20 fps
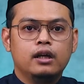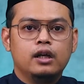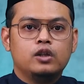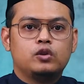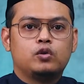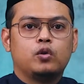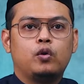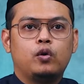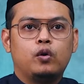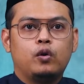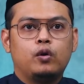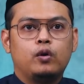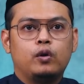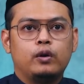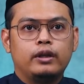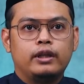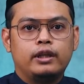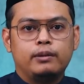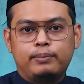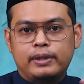So
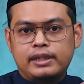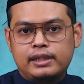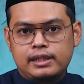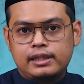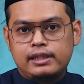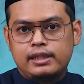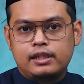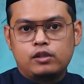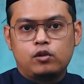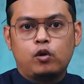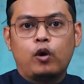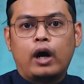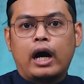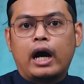the person says, oh,